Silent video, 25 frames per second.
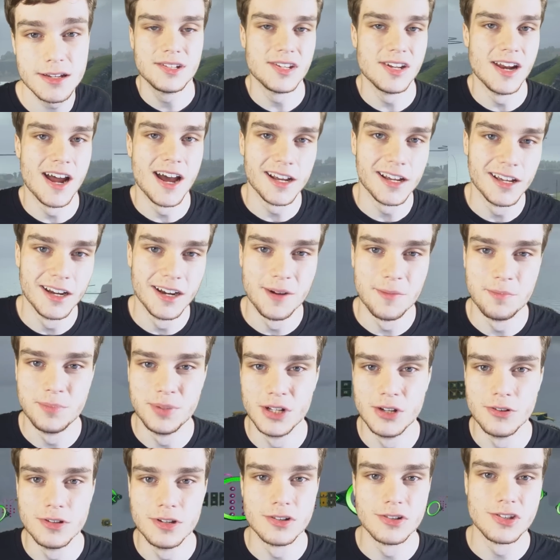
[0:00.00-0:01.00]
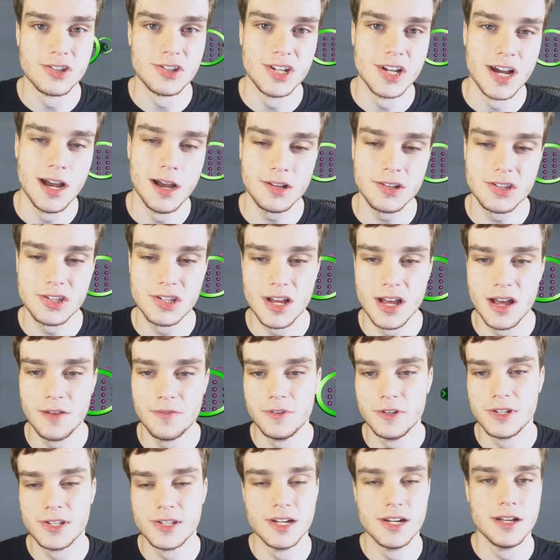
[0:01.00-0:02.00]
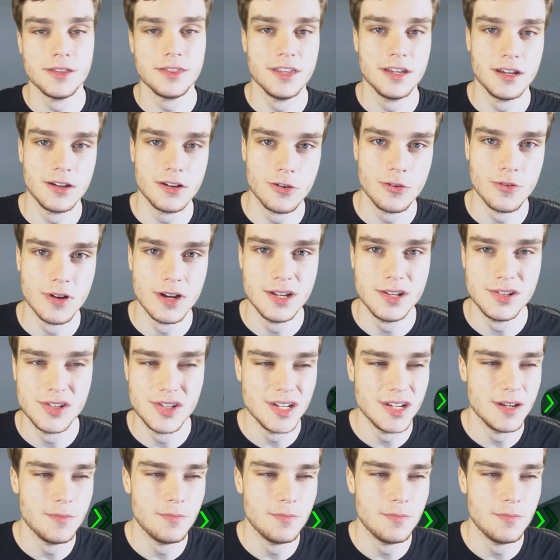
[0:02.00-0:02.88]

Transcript: It's not gonna blow your socks off, it's nothing crazy,